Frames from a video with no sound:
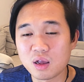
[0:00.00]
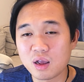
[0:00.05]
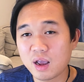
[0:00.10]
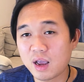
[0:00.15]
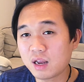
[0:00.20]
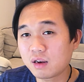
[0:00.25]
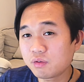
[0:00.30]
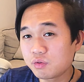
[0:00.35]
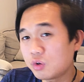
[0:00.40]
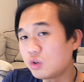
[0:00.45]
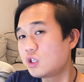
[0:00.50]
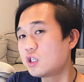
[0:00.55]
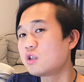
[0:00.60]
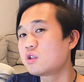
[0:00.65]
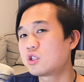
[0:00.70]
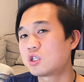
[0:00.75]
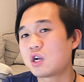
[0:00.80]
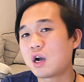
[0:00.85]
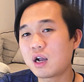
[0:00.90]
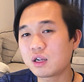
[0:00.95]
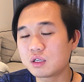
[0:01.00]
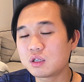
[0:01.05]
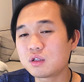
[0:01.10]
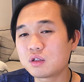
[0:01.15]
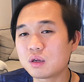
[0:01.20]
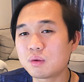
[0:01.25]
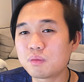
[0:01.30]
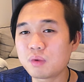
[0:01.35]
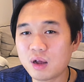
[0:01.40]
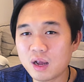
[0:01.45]
And if you're just charging
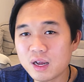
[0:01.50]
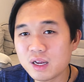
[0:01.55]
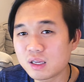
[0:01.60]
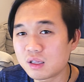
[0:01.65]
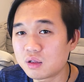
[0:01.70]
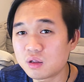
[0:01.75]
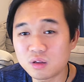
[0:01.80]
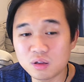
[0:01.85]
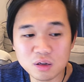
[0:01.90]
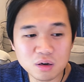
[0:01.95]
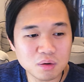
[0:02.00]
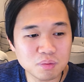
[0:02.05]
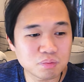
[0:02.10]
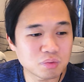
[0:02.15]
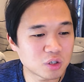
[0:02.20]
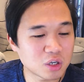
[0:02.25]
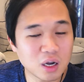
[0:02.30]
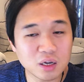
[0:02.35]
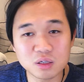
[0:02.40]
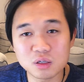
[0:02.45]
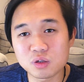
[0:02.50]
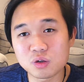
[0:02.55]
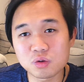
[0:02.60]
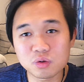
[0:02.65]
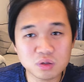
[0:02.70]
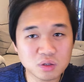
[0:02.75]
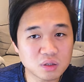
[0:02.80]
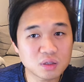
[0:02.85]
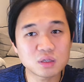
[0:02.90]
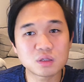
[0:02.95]
them, hey, instead of charging you
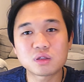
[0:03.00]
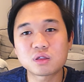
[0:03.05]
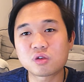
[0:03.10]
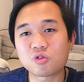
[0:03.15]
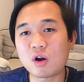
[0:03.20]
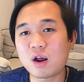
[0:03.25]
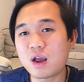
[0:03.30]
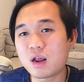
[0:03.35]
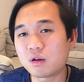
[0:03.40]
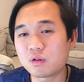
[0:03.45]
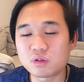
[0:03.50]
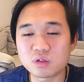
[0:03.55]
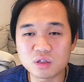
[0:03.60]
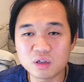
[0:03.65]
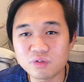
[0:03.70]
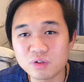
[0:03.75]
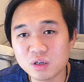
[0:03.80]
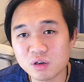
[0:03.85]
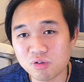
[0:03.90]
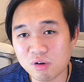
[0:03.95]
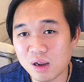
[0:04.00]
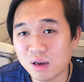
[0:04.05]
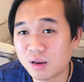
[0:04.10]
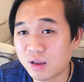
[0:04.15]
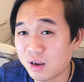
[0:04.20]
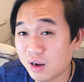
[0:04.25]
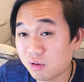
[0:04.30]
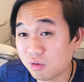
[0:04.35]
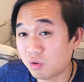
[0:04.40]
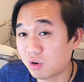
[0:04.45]
six grand or seven grand
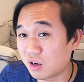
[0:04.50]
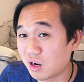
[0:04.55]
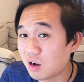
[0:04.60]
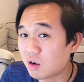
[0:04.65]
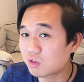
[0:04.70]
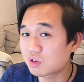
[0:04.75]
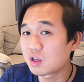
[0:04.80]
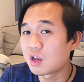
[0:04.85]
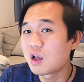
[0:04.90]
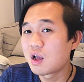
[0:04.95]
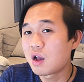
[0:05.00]
like everyone else,